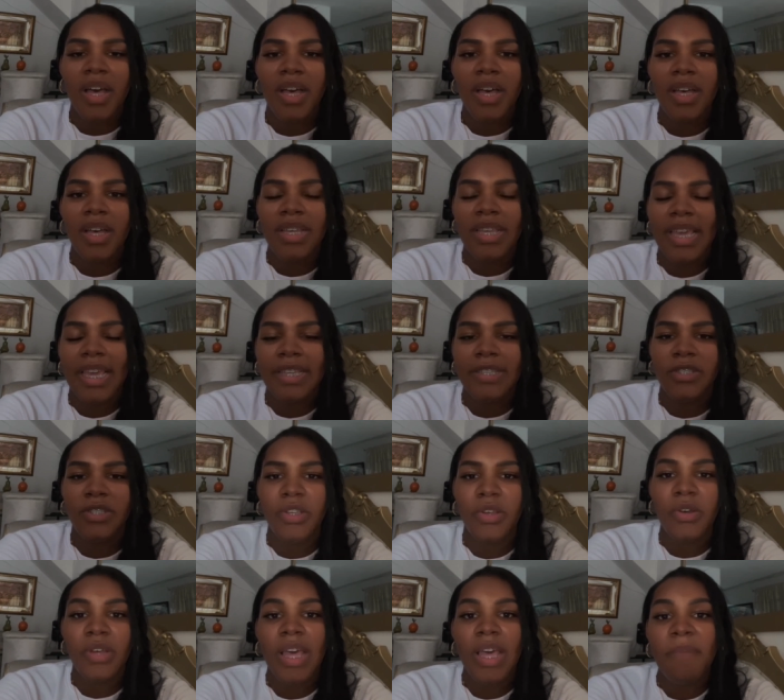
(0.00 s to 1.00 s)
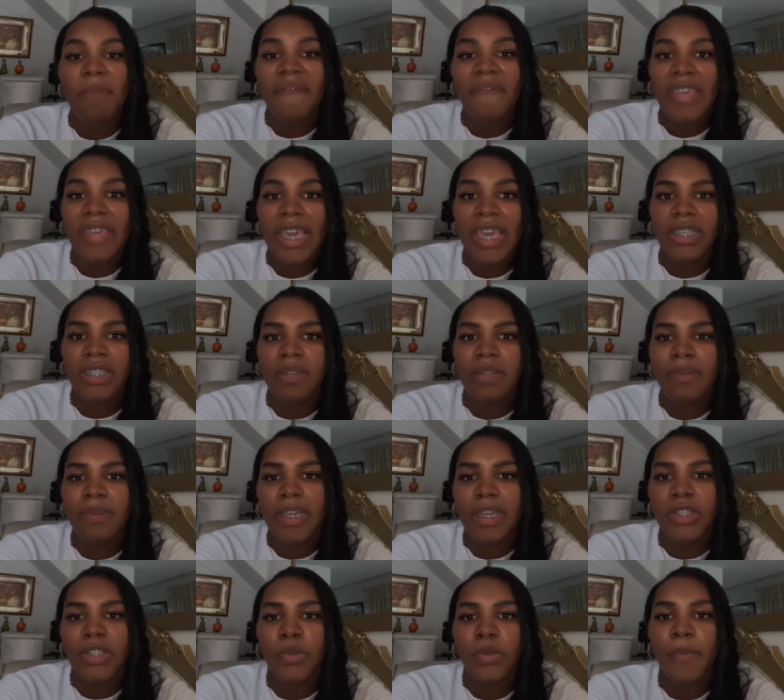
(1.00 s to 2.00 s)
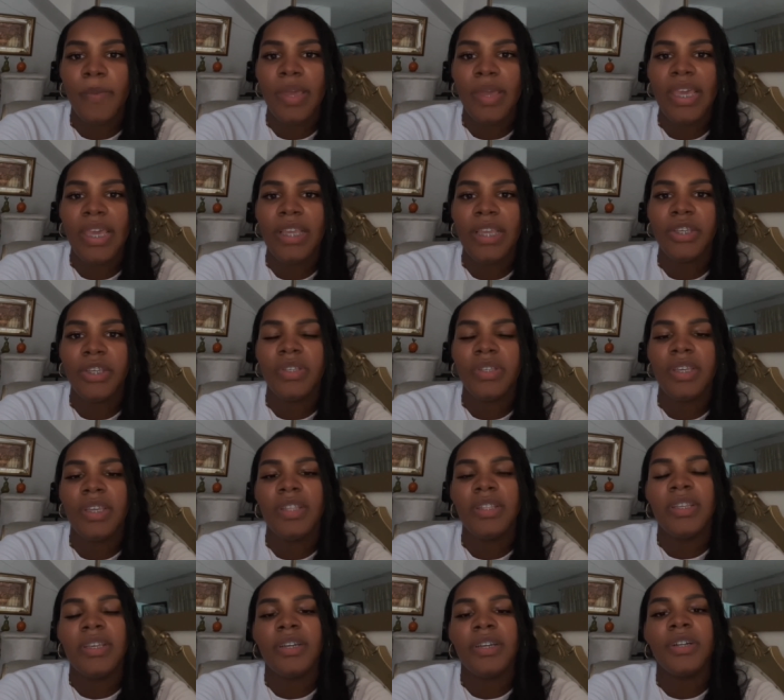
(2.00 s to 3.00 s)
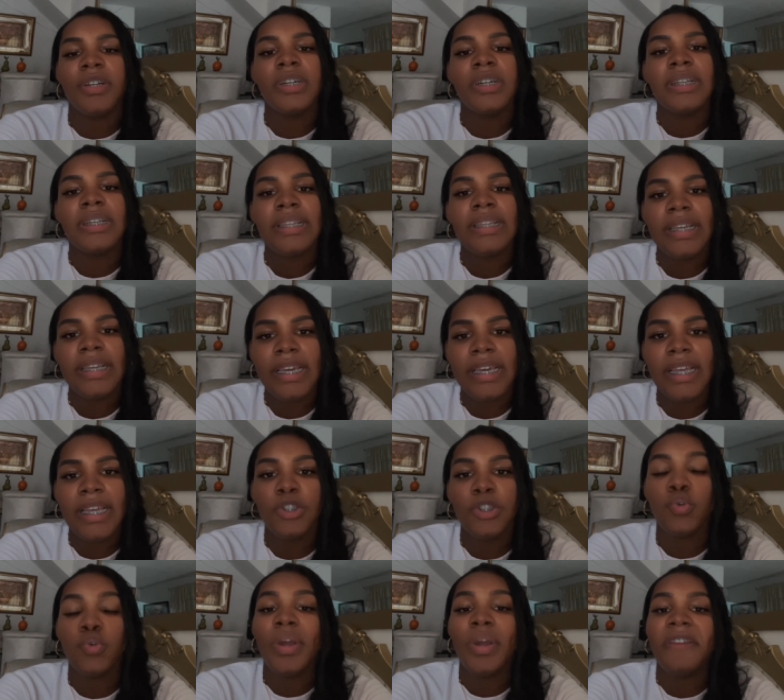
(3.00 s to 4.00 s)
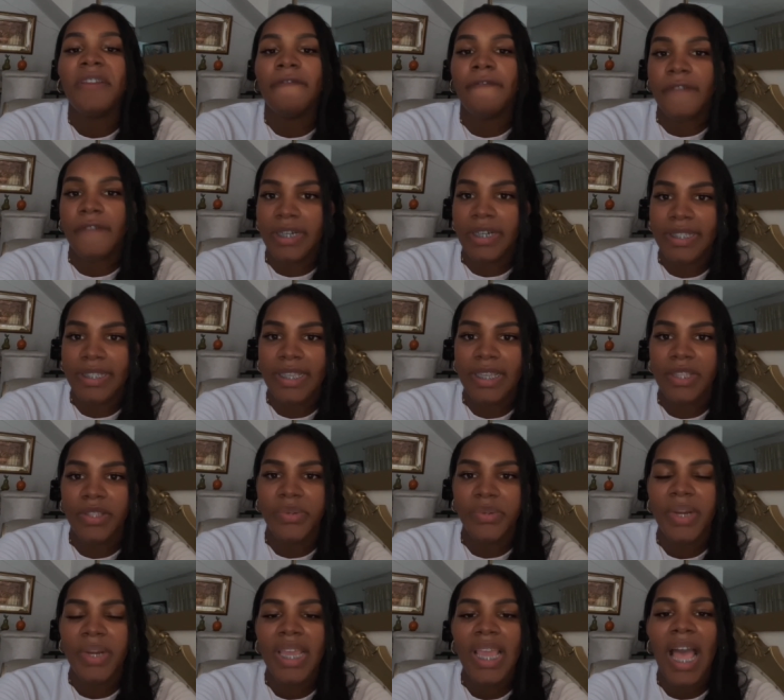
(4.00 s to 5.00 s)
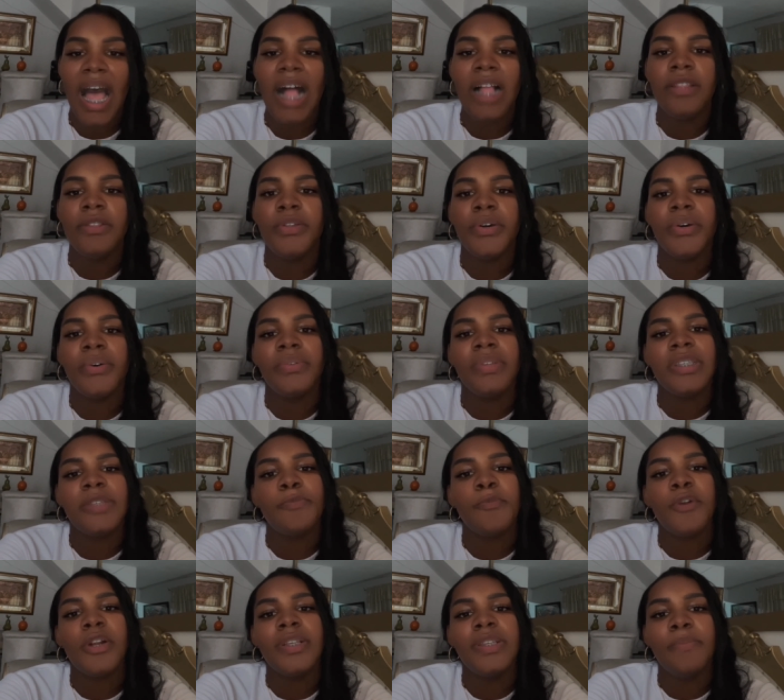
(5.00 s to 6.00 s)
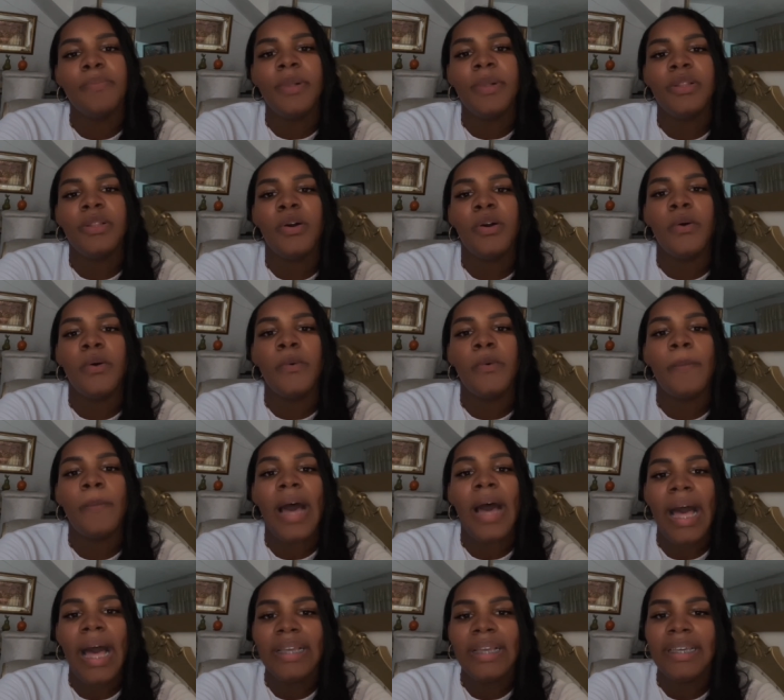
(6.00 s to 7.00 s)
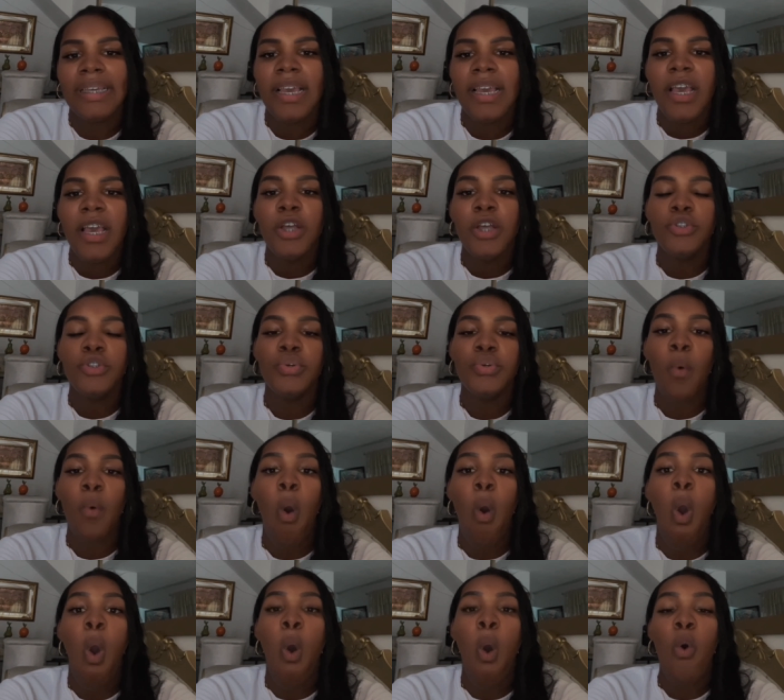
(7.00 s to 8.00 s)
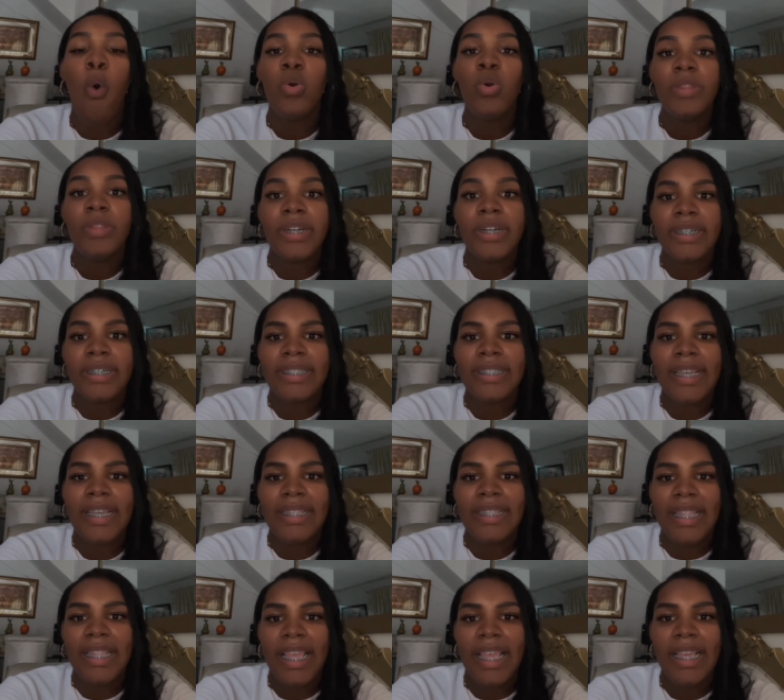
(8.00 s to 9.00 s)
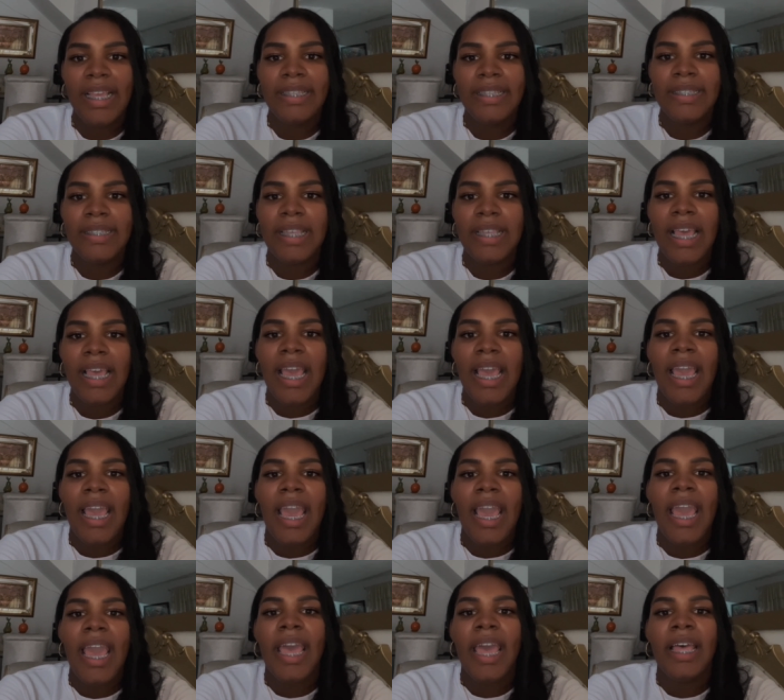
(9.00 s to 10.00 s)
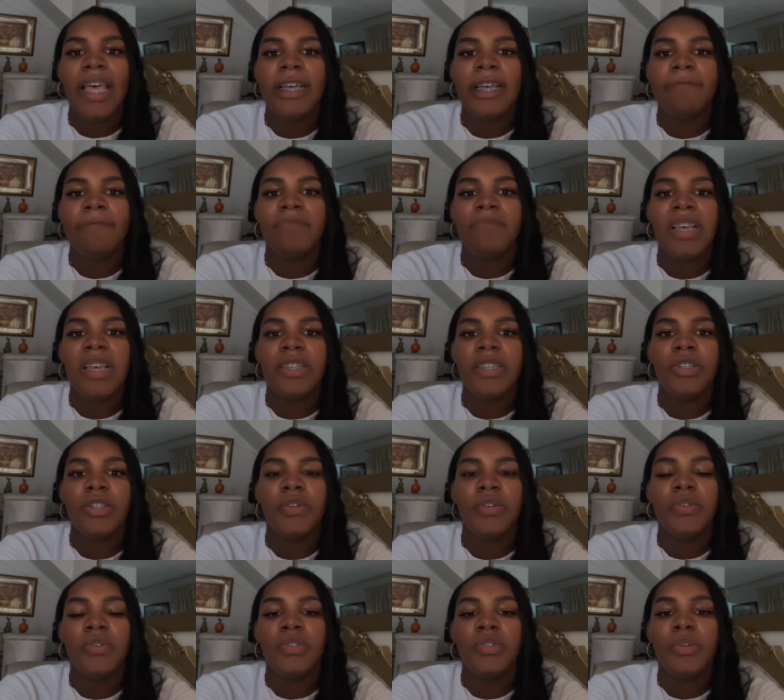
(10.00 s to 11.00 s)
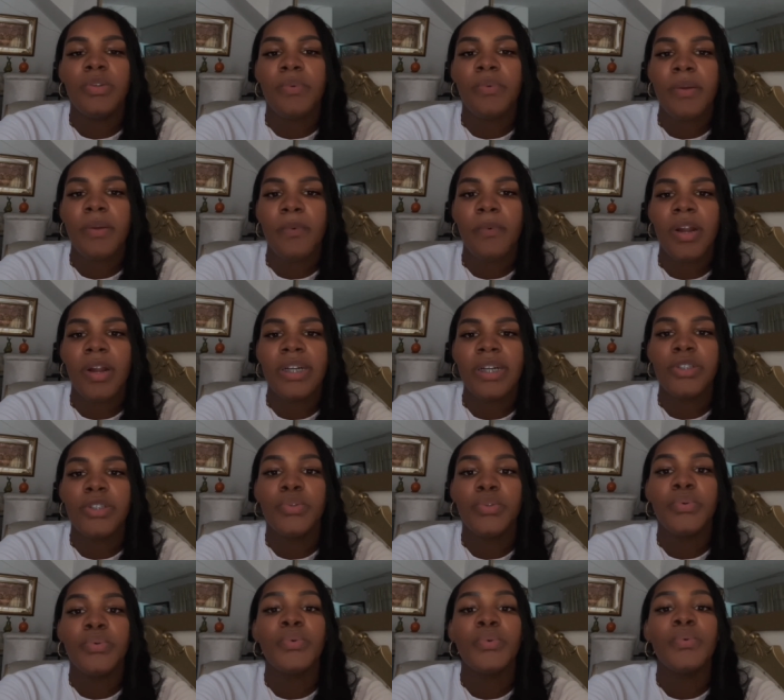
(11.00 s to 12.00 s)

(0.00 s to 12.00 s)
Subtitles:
Okay, so gamification began to be used in the early 21st century, although its principles go back to older techniques that use rewards to